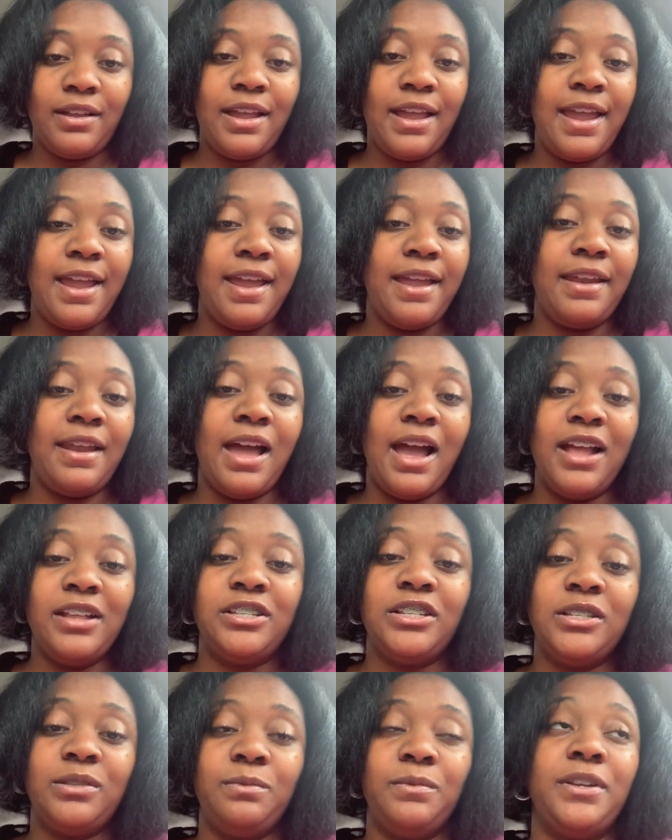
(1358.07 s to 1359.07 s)
And I
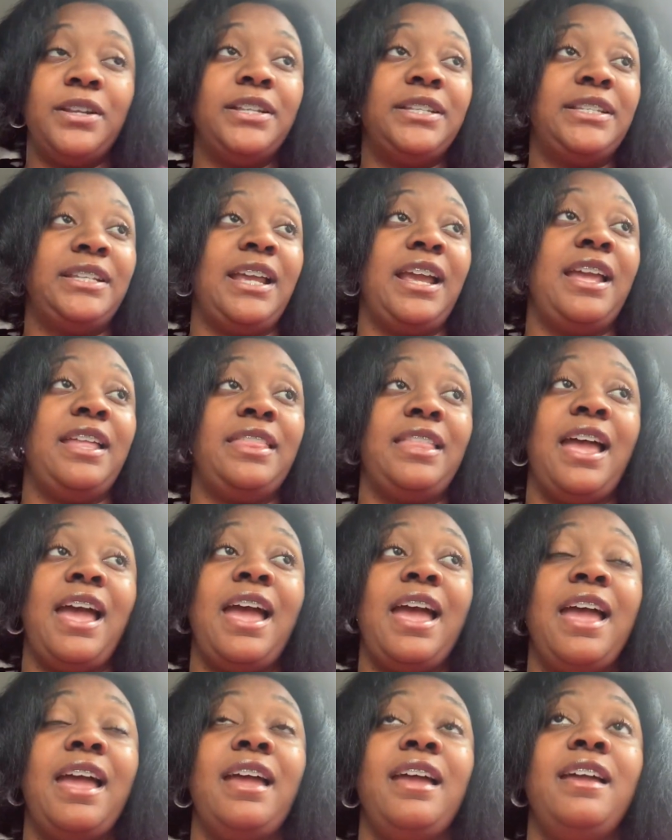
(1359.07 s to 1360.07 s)
just want to say
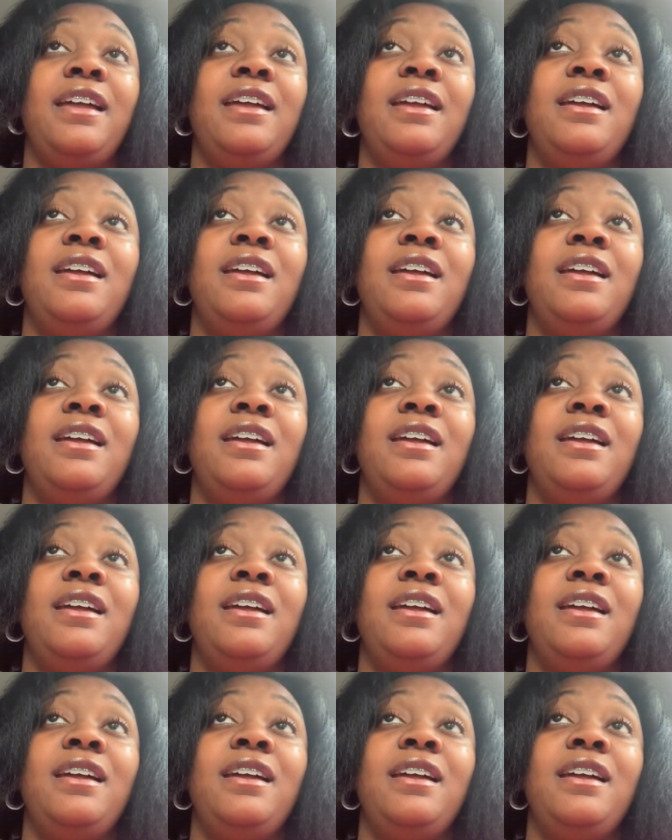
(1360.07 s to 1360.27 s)
that